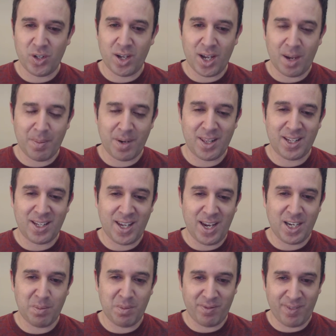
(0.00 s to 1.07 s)
You could come into the
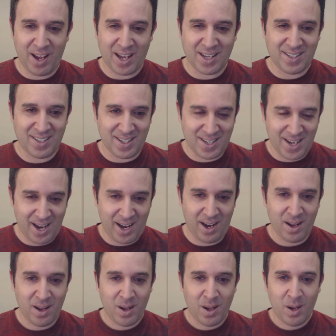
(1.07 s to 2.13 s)
kingdom of God
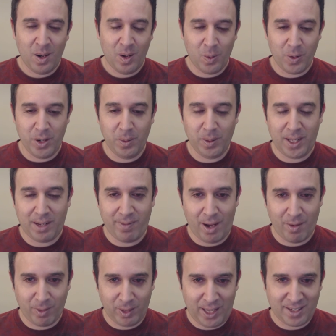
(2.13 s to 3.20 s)
today where you will have
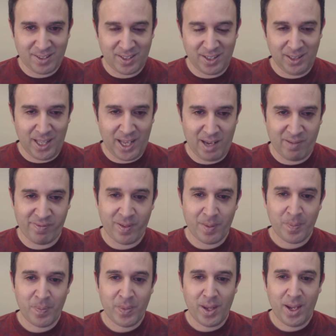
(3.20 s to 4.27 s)
everlasting life
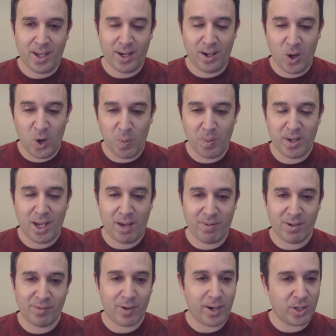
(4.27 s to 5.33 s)
and a home in
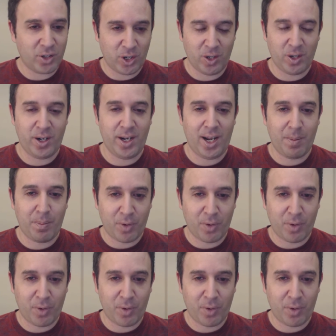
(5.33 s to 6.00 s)
heaven for eternity.